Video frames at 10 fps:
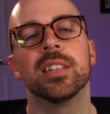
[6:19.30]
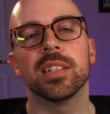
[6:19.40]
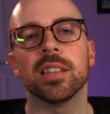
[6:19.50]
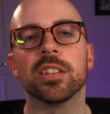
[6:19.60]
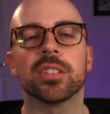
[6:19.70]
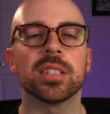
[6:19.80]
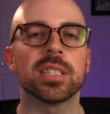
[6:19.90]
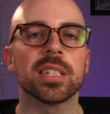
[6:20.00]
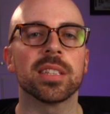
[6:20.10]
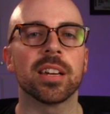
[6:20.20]
and then you can
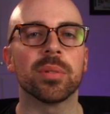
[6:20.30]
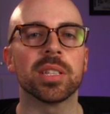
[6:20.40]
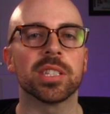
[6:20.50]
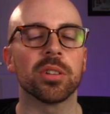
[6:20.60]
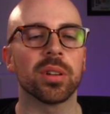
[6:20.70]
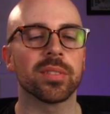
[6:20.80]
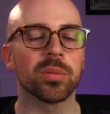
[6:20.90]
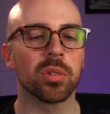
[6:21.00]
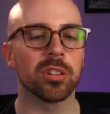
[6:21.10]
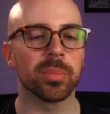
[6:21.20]
see it that way. So you don't have to
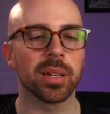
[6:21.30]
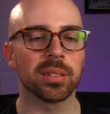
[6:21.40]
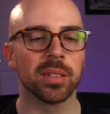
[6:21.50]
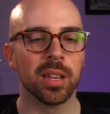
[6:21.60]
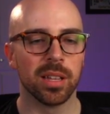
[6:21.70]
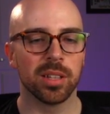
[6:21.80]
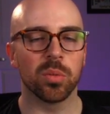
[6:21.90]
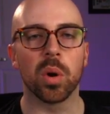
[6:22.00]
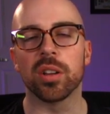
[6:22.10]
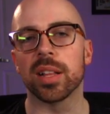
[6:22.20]
worry about
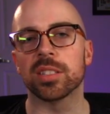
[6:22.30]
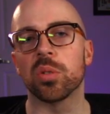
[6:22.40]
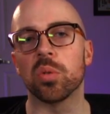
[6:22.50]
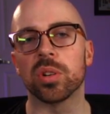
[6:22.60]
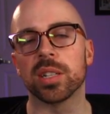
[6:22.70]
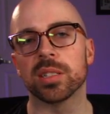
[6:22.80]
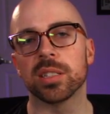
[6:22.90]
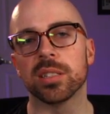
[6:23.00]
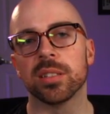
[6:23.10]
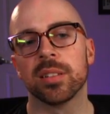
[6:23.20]
where that's
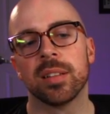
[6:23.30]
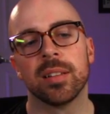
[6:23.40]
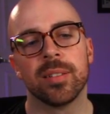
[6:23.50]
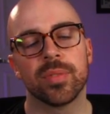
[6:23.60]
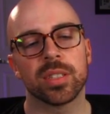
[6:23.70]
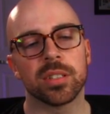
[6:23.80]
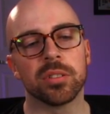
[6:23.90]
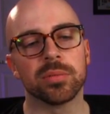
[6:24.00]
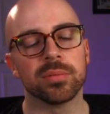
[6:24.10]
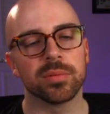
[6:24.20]
oriented.
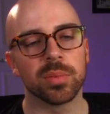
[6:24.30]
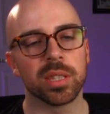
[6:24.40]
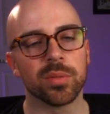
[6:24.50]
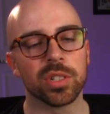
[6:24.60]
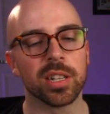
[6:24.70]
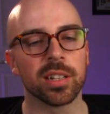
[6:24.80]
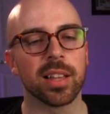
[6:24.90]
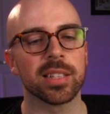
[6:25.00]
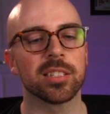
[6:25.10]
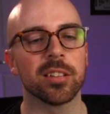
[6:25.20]
So with the Virginia
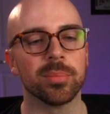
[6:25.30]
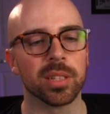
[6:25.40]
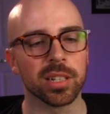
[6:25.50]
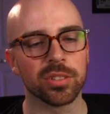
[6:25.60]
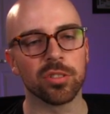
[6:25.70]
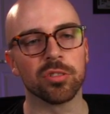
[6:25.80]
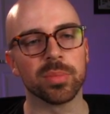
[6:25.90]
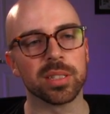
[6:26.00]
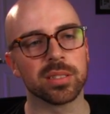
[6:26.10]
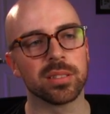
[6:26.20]
class sub, the control room
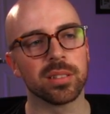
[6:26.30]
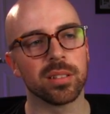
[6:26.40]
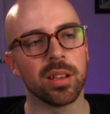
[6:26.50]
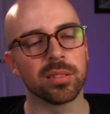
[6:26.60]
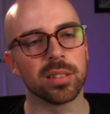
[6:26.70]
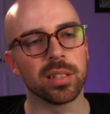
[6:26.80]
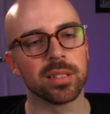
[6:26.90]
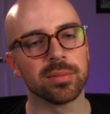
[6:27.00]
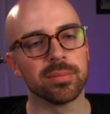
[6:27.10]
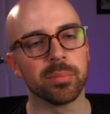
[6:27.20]
is
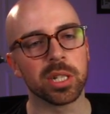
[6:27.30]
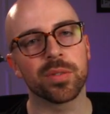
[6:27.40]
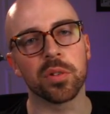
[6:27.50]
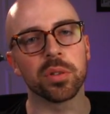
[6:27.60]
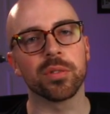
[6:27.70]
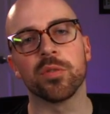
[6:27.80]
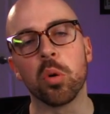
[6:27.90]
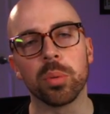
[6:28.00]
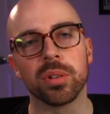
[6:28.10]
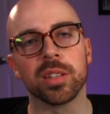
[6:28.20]
much further
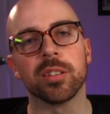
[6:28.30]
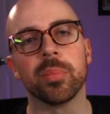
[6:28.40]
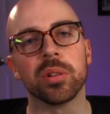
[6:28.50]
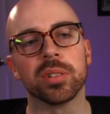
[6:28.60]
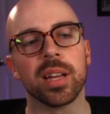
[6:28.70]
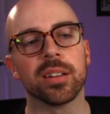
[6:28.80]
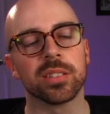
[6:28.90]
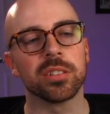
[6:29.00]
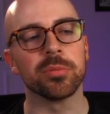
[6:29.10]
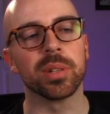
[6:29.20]
forward in the boat now
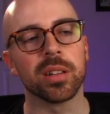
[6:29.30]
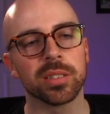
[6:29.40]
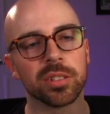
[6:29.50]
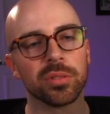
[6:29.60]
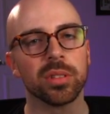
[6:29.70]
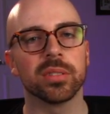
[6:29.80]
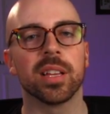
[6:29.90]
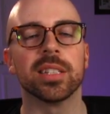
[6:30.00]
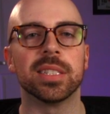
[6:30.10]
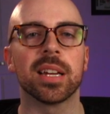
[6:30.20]
too, but also
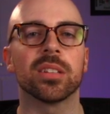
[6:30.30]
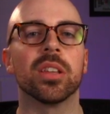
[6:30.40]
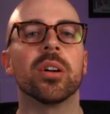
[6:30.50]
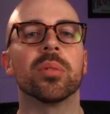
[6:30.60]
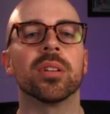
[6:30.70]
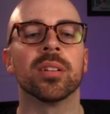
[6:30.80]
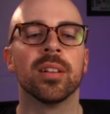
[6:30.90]
a deck lower